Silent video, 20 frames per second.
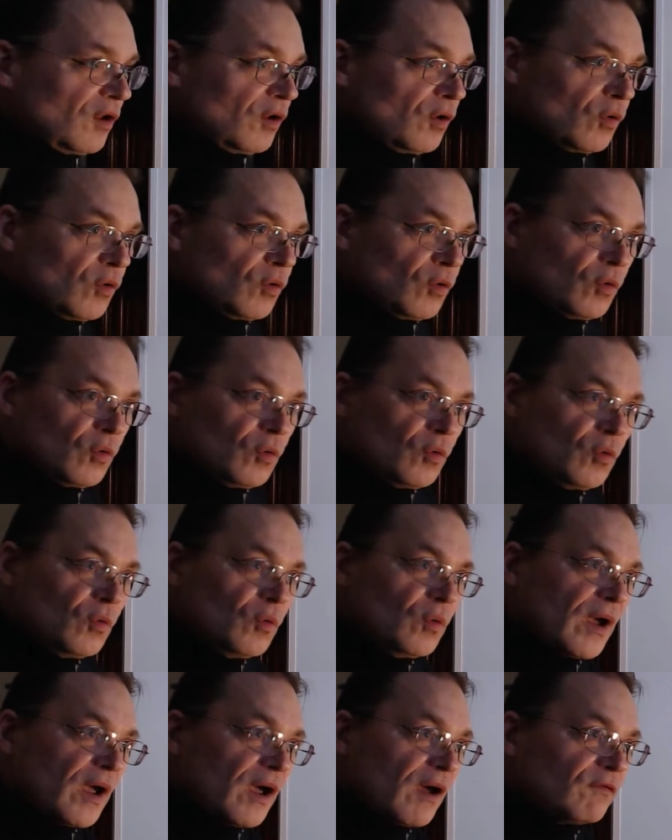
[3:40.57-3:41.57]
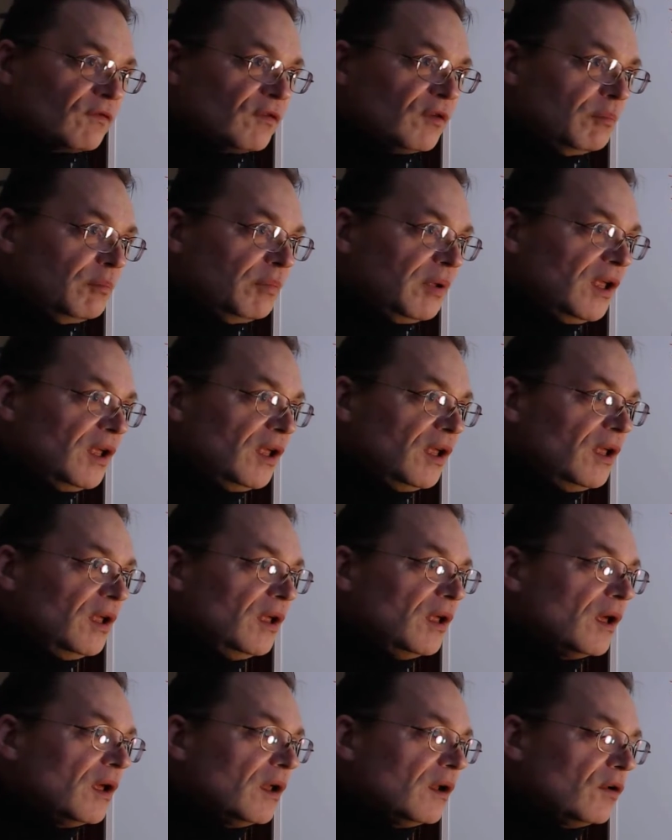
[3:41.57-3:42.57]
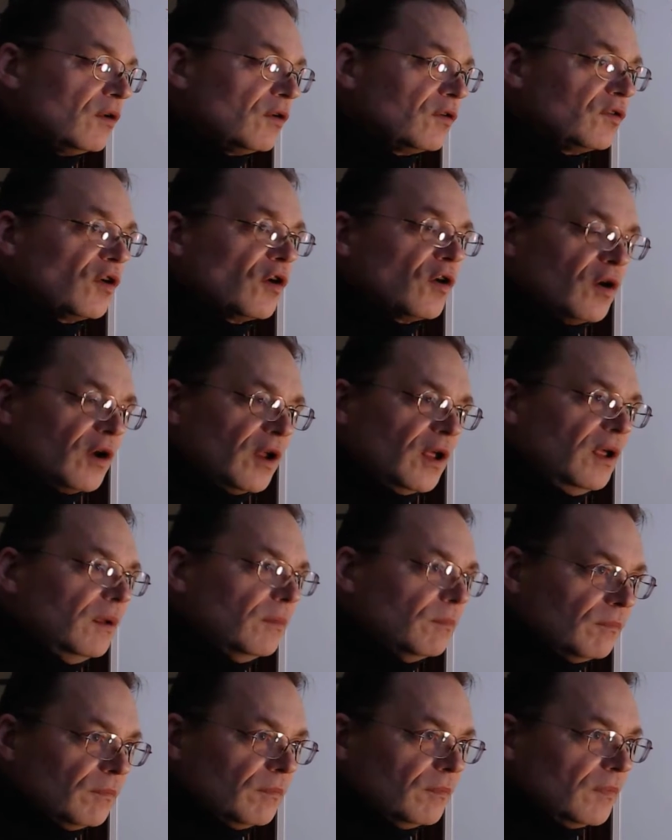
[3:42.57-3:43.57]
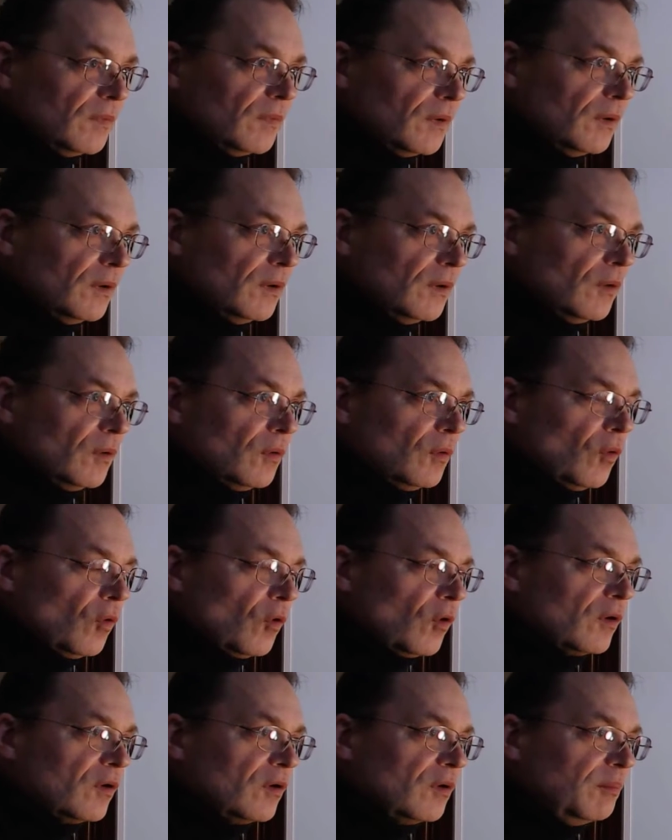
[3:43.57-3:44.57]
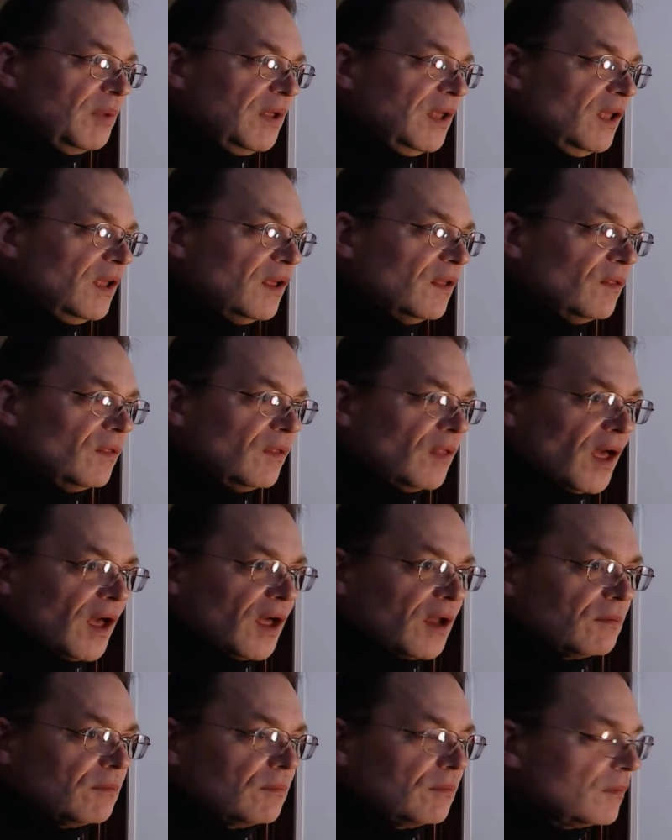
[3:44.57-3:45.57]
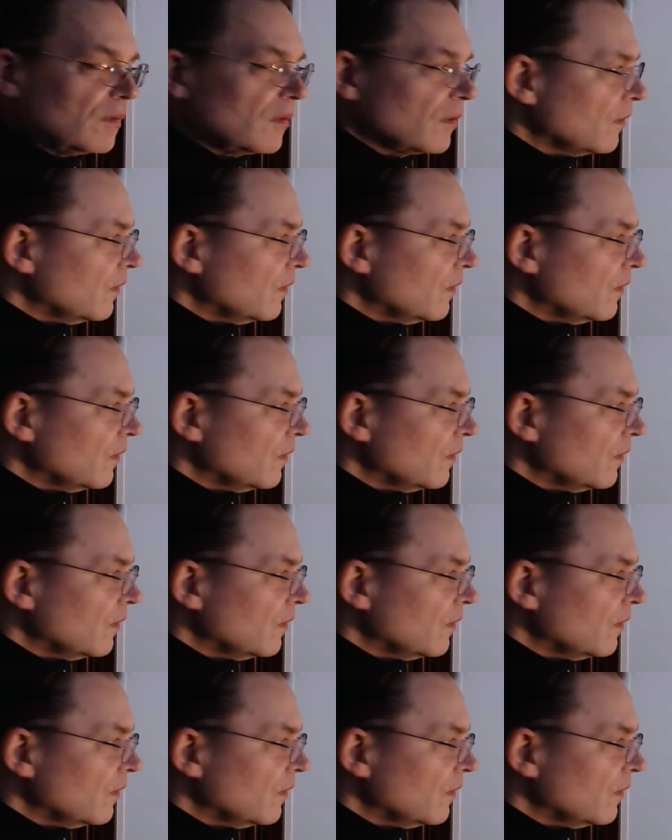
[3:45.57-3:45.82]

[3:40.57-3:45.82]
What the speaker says: that you have to be an attorney or to be in that,